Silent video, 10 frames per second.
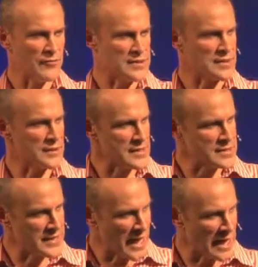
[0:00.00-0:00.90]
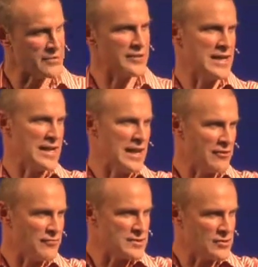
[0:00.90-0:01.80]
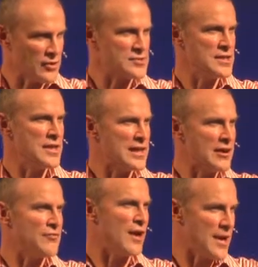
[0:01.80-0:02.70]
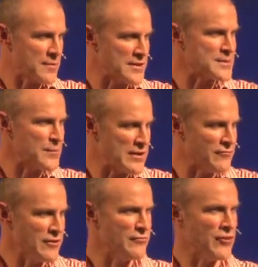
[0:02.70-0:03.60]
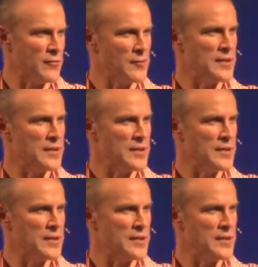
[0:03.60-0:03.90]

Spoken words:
It's an otherly love. It's not love that I'm going to benefit from.